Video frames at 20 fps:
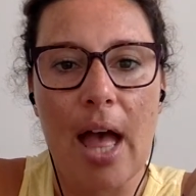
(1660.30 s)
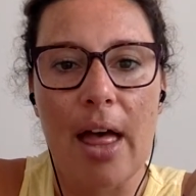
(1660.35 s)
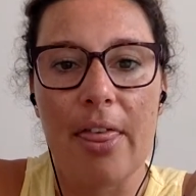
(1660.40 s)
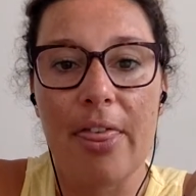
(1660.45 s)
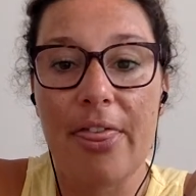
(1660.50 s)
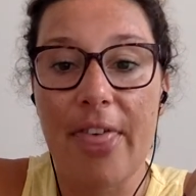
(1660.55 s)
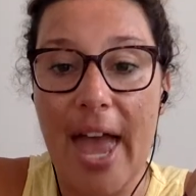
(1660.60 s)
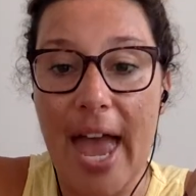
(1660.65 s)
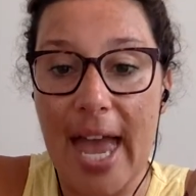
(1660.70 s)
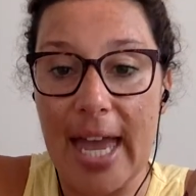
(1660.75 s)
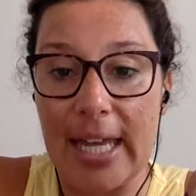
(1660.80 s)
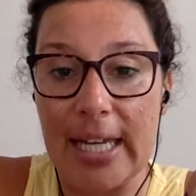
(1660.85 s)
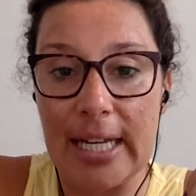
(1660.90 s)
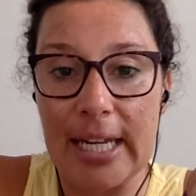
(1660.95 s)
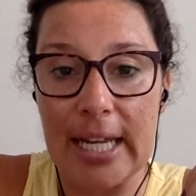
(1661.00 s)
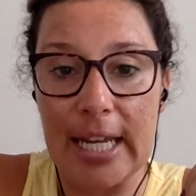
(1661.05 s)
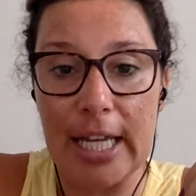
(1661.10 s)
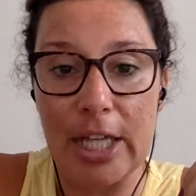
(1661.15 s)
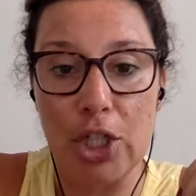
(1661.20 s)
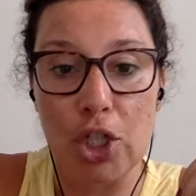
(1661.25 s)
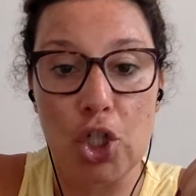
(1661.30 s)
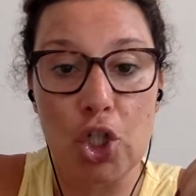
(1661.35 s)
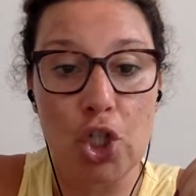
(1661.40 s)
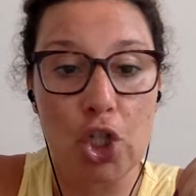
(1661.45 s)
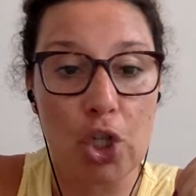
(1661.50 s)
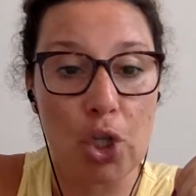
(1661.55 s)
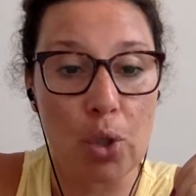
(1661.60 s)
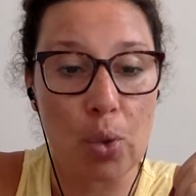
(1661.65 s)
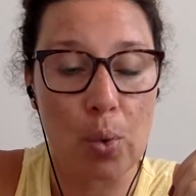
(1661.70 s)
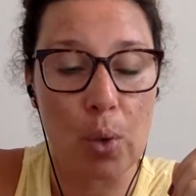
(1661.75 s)
Then in
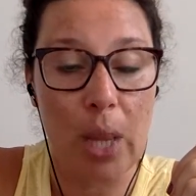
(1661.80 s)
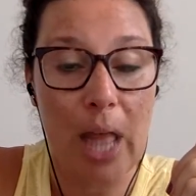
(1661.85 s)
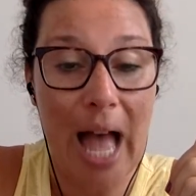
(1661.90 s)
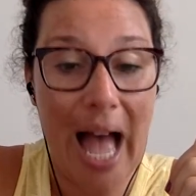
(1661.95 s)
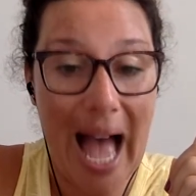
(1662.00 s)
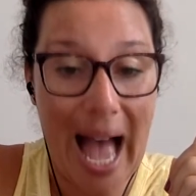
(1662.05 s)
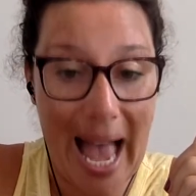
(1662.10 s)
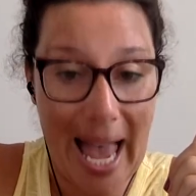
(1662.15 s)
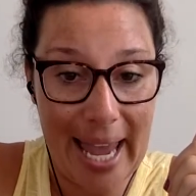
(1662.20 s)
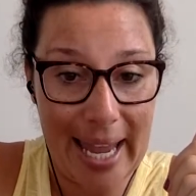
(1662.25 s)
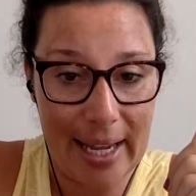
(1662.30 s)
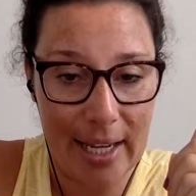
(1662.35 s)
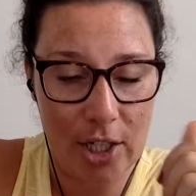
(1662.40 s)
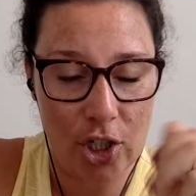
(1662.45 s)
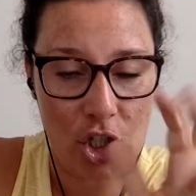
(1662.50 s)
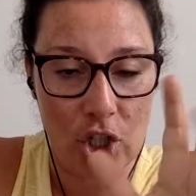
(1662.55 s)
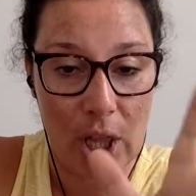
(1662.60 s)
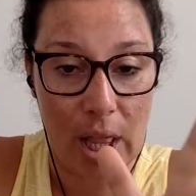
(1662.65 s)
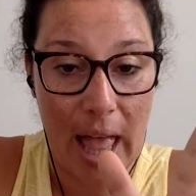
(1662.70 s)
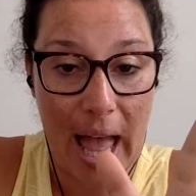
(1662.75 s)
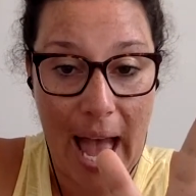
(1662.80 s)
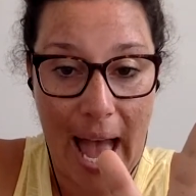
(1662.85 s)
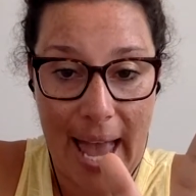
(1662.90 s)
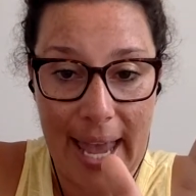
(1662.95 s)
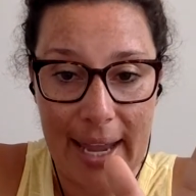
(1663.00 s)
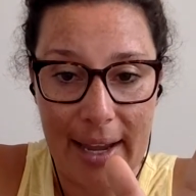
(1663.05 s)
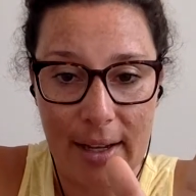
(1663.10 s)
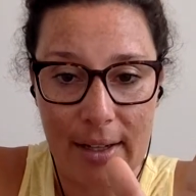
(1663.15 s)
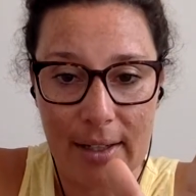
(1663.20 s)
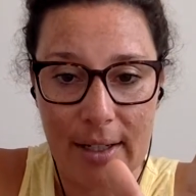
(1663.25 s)
July, I
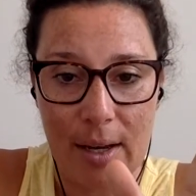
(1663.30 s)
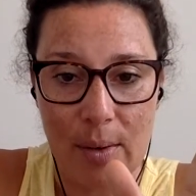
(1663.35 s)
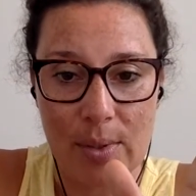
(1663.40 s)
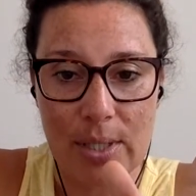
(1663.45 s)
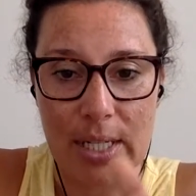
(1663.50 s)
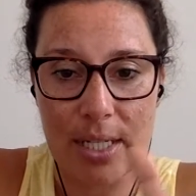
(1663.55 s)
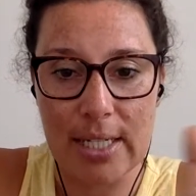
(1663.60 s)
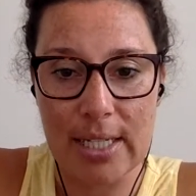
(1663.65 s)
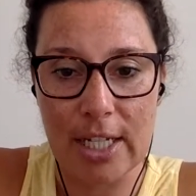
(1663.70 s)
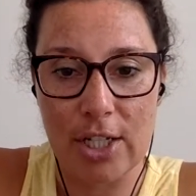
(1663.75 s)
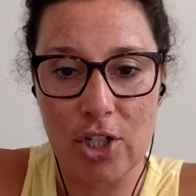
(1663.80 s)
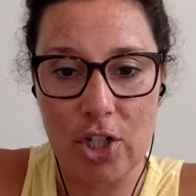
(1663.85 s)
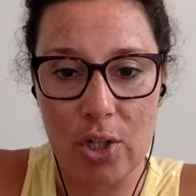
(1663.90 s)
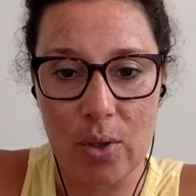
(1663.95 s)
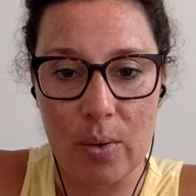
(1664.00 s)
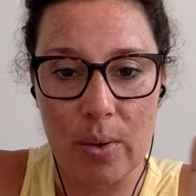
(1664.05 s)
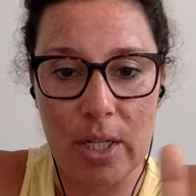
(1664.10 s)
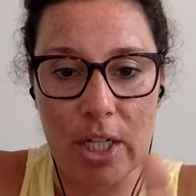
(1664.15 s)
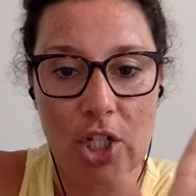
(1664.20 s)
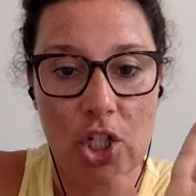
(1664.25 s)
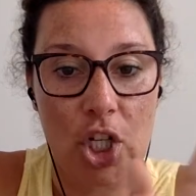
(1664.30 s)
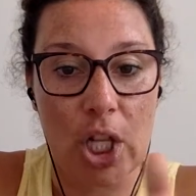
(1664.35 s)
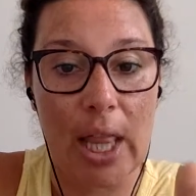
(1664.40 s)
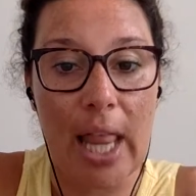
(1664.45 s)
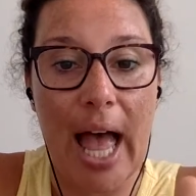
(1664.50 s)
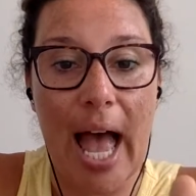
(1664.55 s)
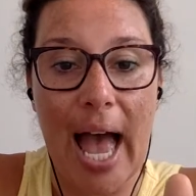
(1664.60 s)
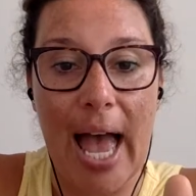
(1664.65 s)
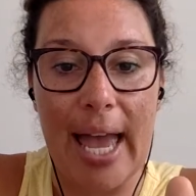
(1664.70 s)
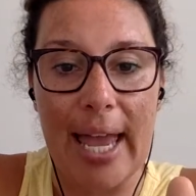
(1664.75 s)
was going to say June, in
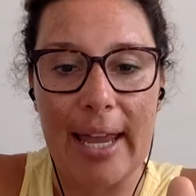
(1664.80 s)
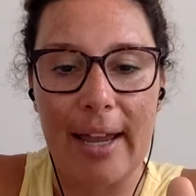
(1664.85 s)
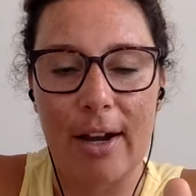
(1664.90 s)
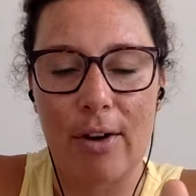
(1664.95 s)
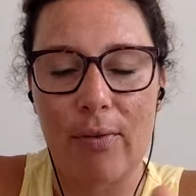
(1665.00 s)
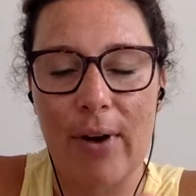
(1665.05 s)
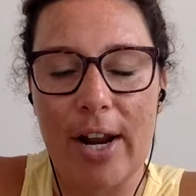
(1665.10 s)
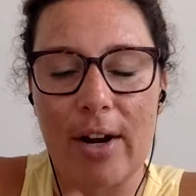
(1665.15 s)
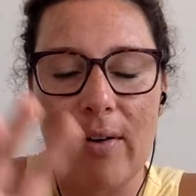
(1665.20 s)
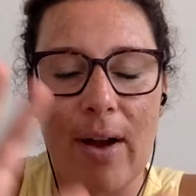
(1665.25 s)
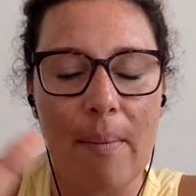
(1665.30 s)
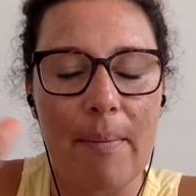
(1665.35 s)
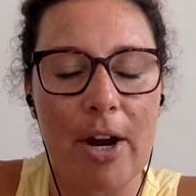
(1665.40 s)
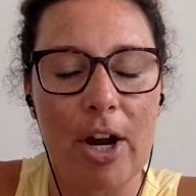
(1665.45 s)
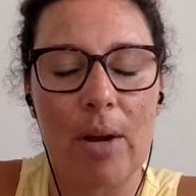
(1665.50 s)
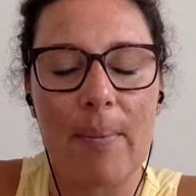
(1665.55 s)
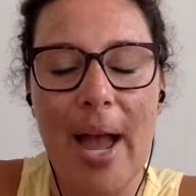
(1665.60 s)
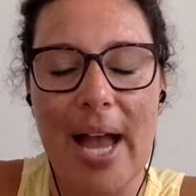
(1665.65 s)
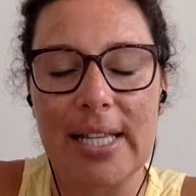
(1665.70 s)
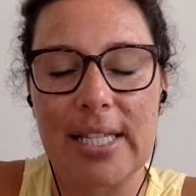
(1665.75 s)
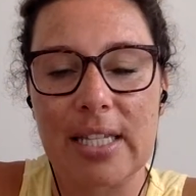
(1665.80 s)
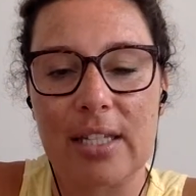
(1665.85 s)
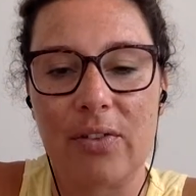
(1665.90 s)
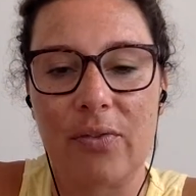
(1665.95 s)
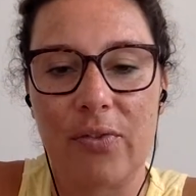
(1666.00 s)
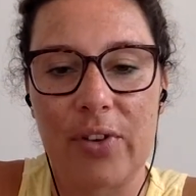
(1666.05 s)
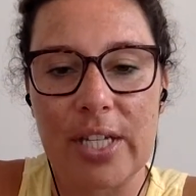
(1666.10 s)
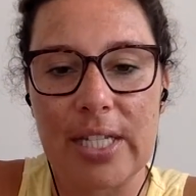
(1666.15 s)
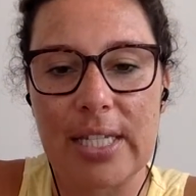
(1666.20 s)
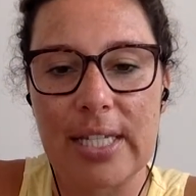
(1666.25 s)
July, right around Mary Magdalene
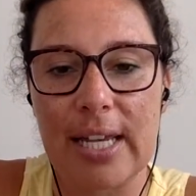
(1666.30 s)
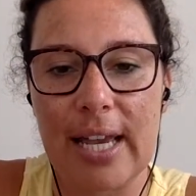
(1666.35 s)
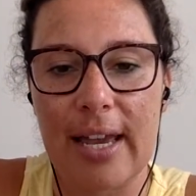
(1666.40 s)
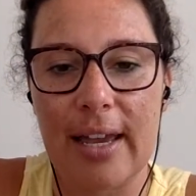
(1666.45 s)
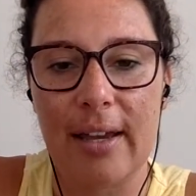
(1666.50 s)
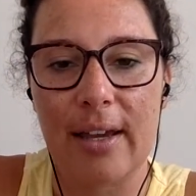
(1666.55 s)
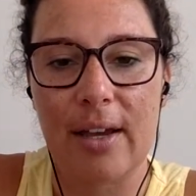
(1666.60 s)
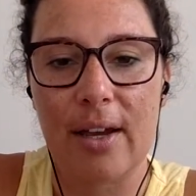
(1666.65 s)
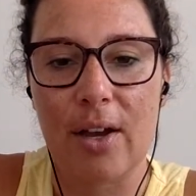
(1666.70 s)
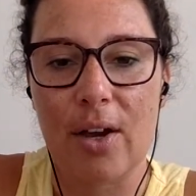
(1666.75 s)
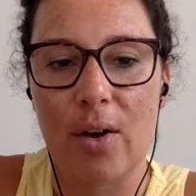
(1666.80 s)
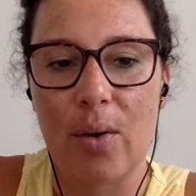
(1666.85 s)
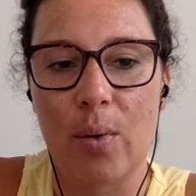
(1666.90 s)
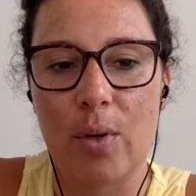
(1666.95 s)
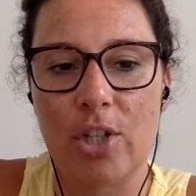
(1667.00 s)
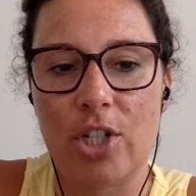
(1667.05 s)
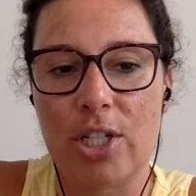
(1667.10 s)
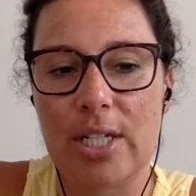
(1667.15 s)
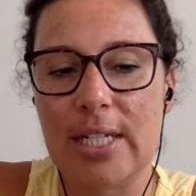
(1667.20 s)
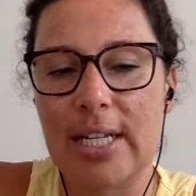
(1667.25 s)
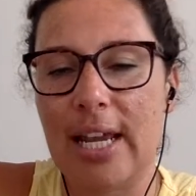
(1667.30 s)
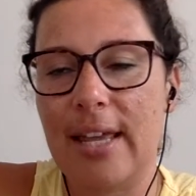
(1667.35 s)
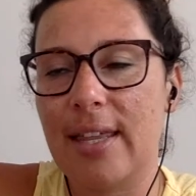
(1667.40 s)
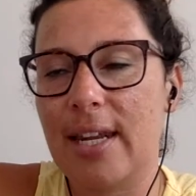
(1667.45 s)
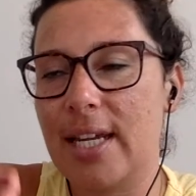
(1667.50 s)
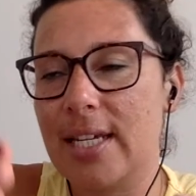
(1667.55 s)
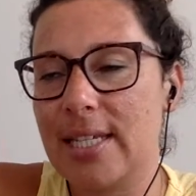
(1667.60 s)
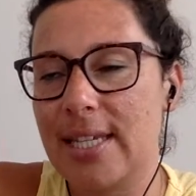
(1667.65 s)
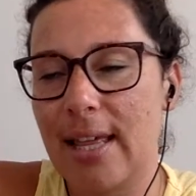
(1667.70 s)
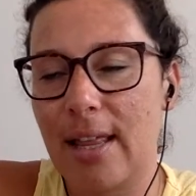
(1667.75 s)
Feast Day, which is a day that
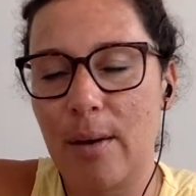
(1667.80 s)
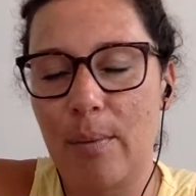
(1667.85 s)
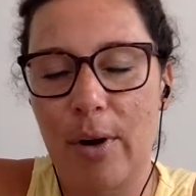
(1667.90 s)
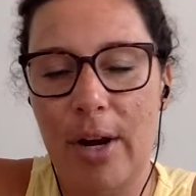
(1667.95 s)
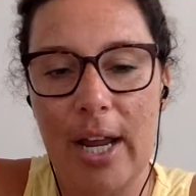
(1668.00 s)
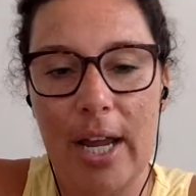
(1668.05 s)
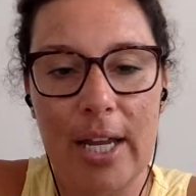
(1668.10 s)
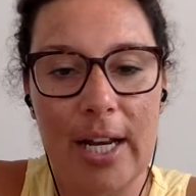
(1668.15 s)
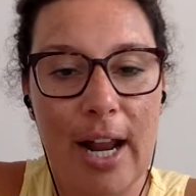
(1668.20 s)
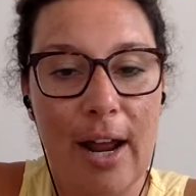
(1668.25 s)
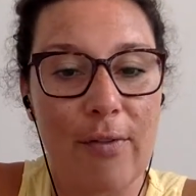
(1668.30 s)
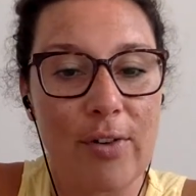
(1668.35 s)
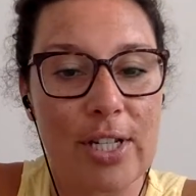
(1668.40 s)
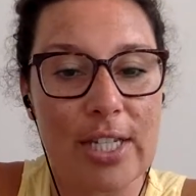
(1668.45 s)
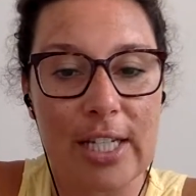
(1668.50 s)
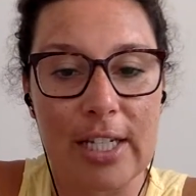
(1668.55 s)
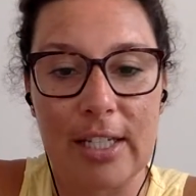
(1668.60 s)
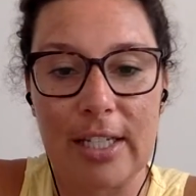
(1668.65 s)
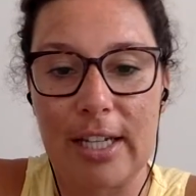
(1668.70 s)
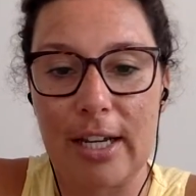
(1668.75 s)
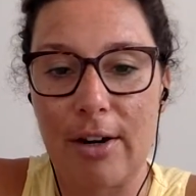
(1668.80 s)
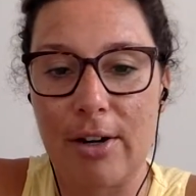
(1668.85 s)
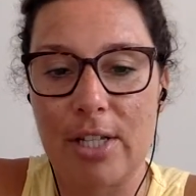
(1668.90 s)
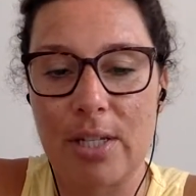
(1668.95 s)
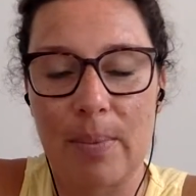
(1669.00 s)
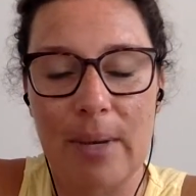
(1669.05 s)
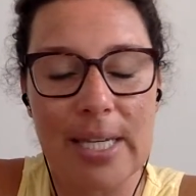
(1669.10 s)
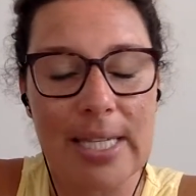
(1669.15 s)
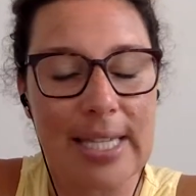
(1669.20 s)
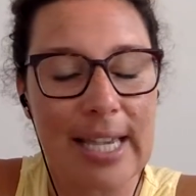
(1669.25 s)
I celebrate every single year.
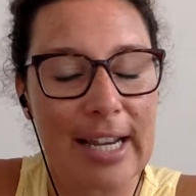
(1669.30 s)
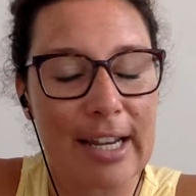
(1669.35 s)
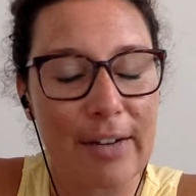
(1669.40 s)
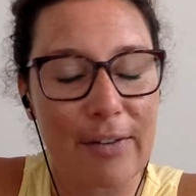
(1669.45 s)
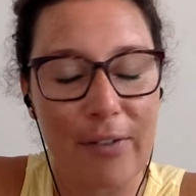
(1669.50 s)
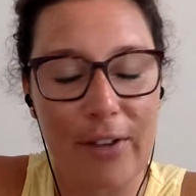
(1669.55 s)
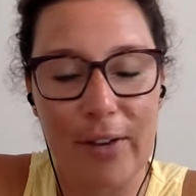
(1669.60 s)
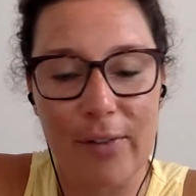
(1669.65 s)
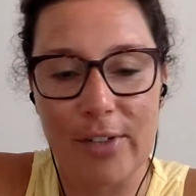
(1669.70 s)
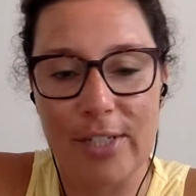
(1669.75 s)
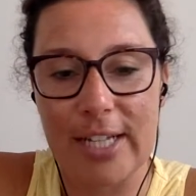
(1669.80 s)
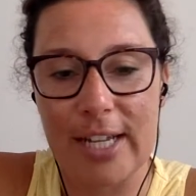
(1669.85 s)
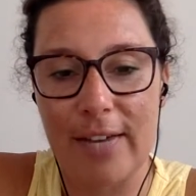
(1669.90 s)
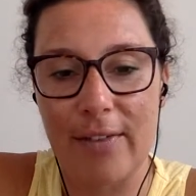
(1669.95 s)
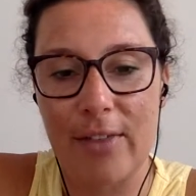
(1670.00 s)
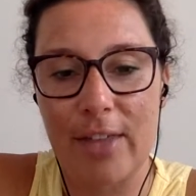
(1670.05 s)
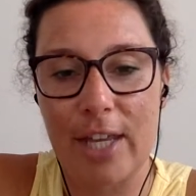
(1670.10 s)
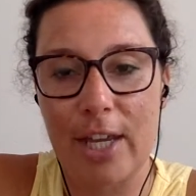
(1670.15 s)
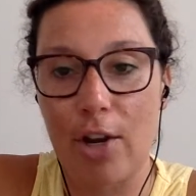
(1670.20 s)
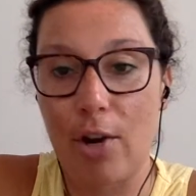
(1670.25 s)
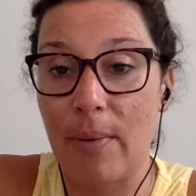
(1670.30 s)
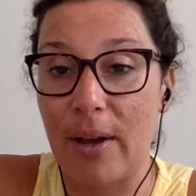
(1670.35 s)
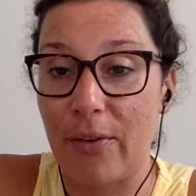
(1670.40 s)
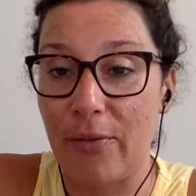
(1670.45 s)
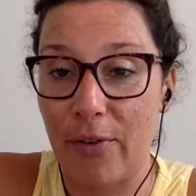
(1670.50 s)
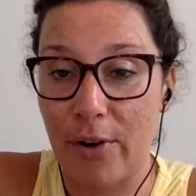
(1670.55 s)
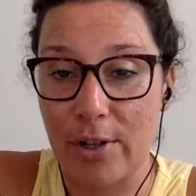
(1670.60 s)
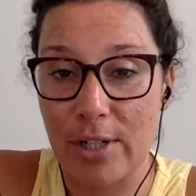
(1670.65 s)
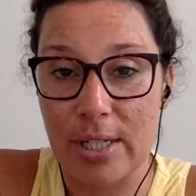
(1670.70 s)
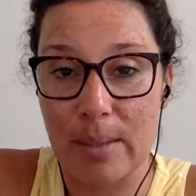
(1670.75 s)
It's my second favorite day of the year, my
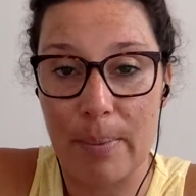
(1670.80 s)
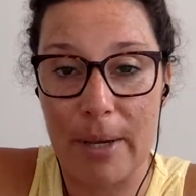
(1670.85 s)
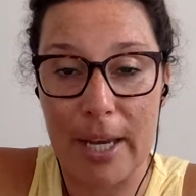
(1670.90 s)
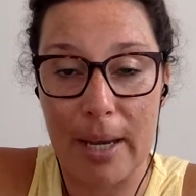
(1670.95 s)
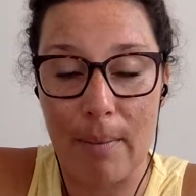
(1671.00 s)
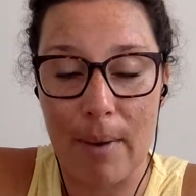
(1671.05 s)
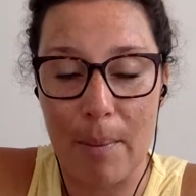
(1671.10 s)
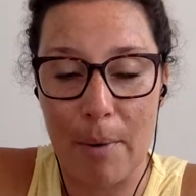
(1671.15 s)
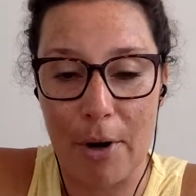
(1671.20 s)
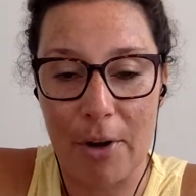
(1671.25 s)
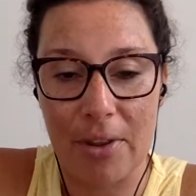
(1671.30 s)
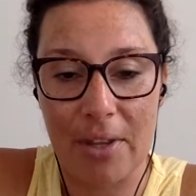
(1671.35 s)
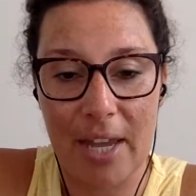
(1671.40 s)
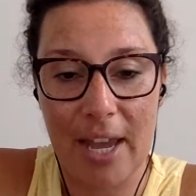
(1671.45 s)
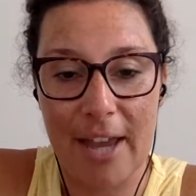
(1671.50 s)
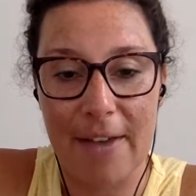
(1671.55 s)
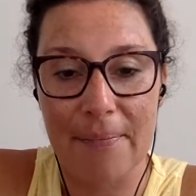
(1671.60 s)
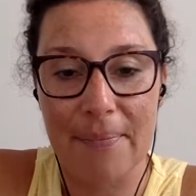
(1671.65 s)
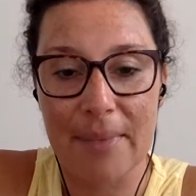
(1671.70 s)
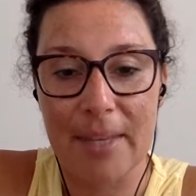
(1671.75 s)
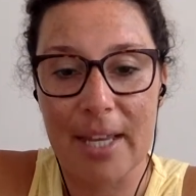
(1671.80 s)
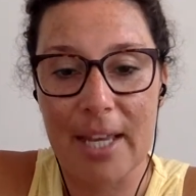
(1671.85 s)
first being my birthday.